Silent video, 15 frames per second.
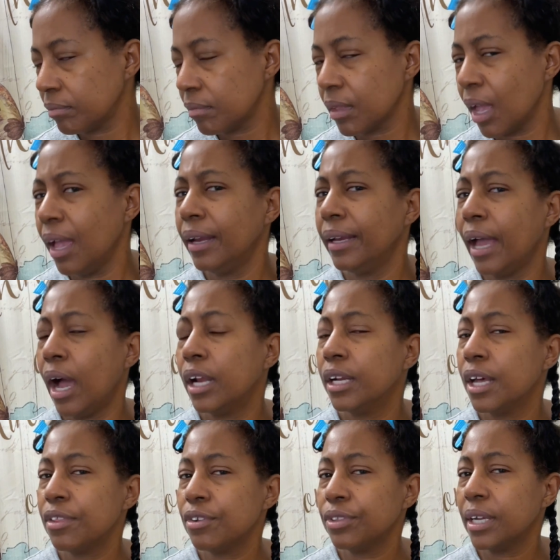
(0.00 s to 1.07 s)
And
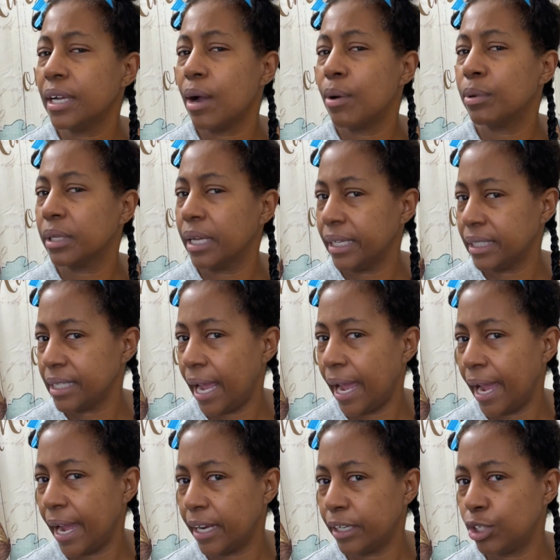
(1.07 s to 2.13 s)
another thing I would like to
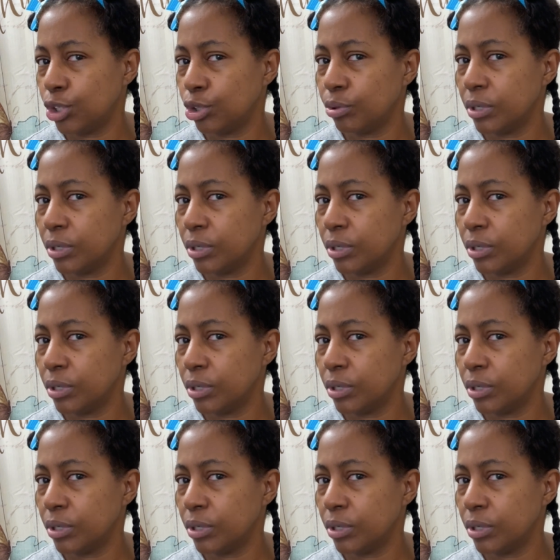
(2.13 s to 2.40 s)
add too